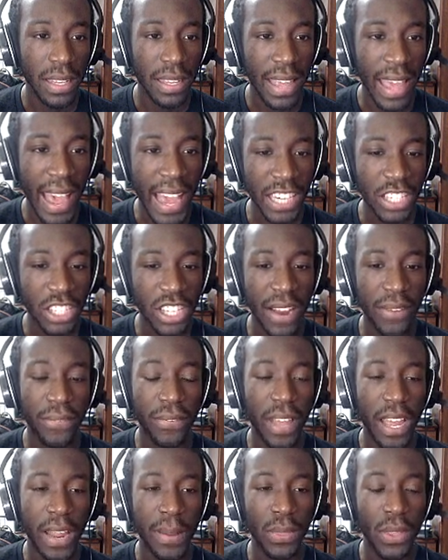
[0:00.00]
Catch that
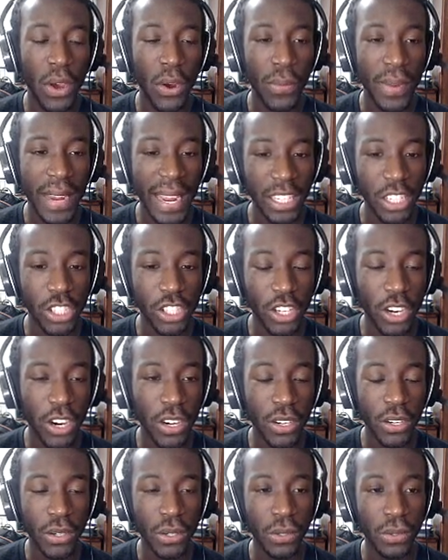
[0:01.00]
flamethrower. We got the
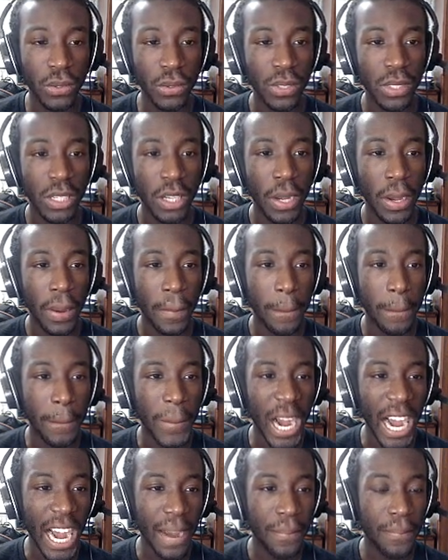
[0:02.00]
charcoal.
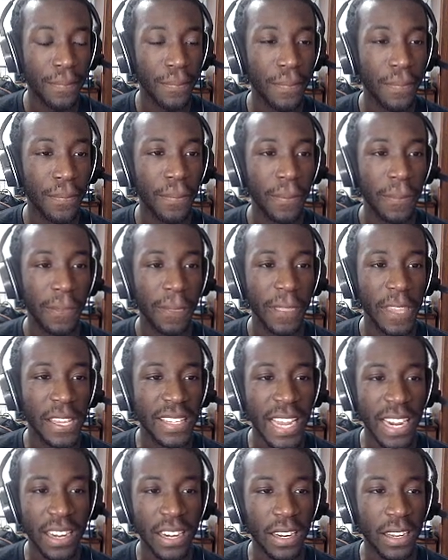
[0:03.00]
Bop.
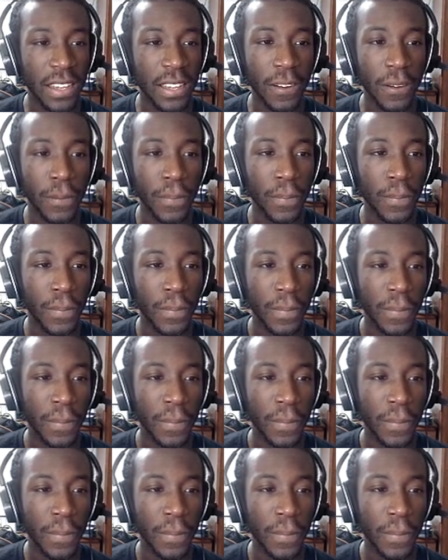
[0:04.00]
It's not gonna kill.